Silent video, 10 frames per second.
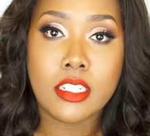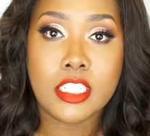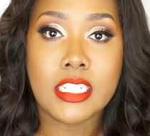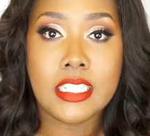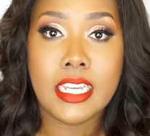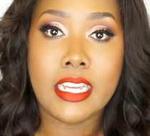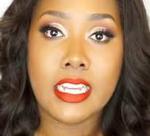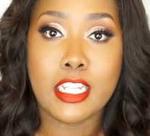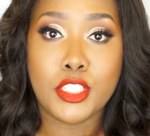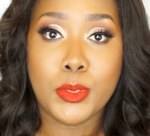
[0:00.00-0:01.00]
Just to get
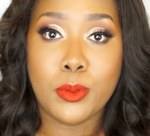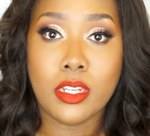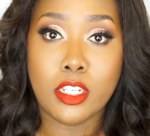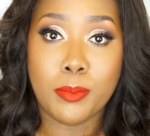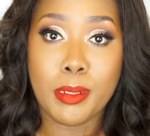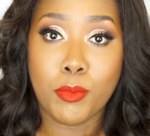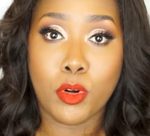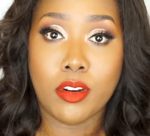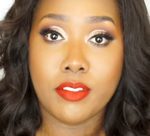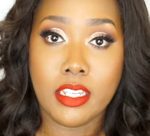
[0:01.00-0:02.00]
into a little bit
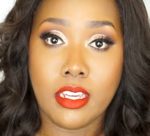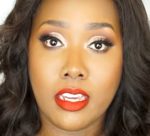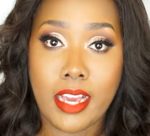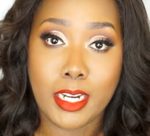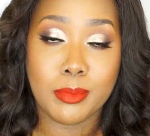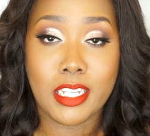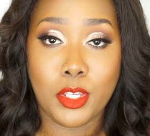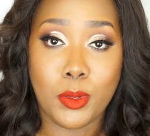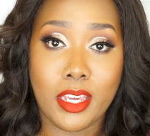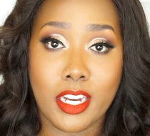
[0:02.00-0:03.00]
more of the items that
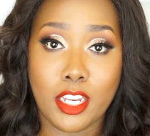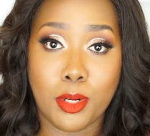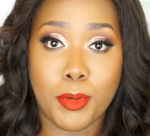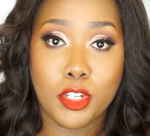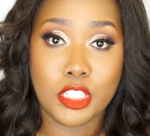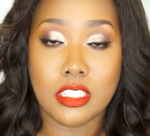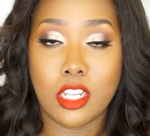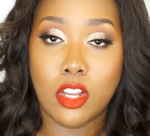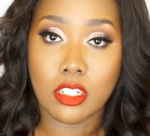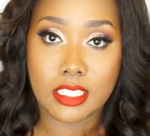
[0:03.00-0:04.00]
you get in your purchase
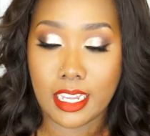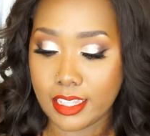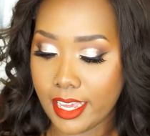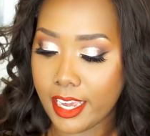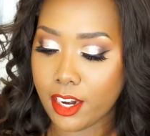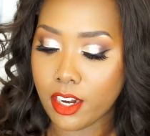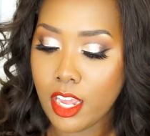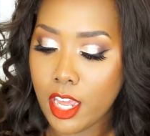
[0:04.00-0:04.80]
alongside the hair,